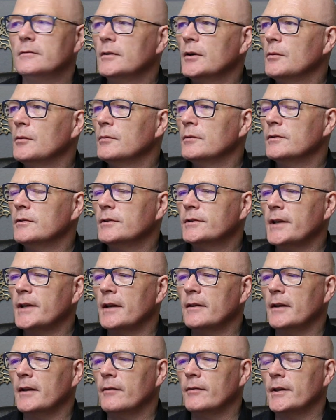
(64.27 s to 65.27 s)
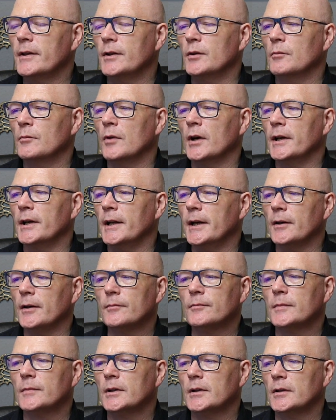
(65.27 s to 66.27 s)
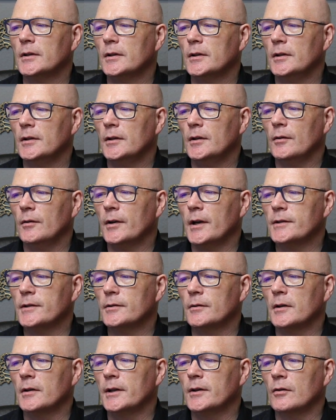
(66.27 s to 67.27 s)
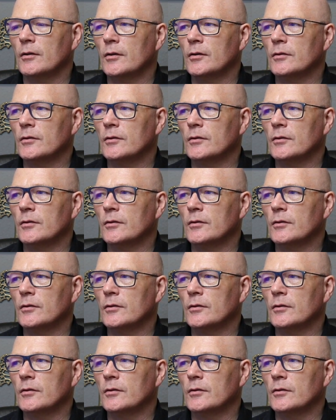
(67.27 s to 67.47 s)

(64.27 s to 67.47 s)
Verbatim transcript: go and set everything up right now. Okay, so click on